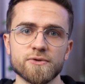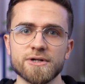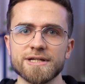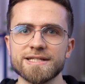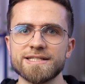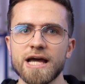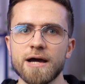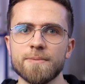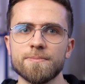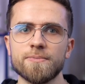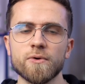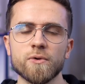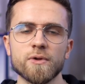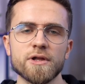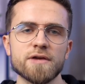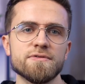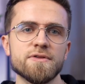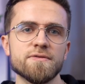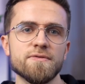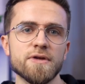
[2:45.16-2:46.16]
For example,
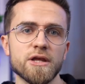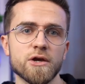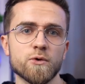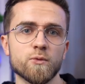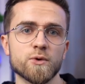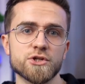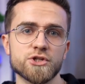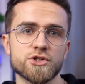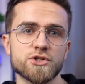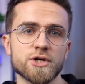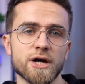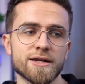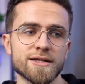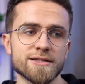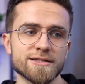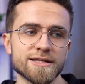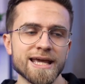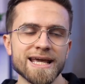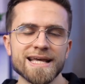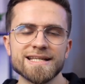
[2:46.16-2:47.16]
if the video was shot
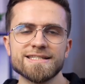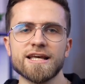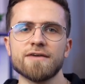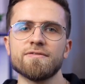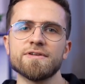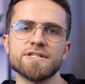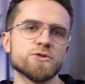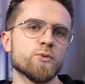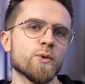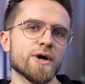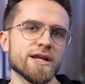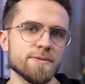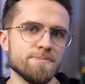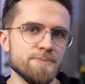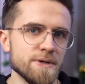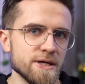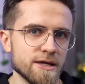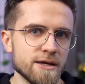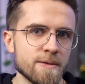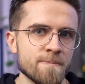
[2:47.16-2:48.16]
in
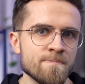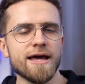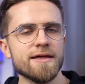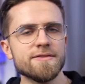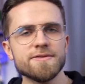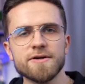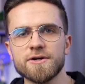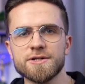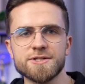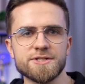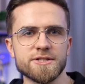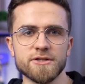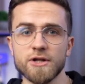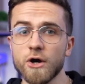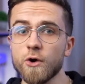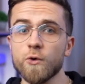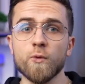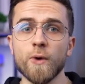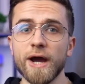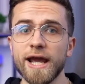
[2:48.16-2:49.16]
720p and there is
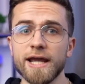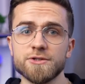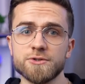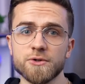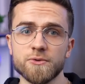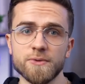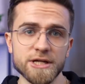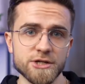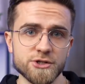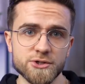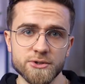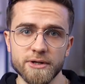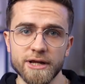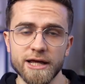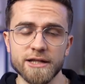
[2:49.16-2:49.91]
no way to reshoot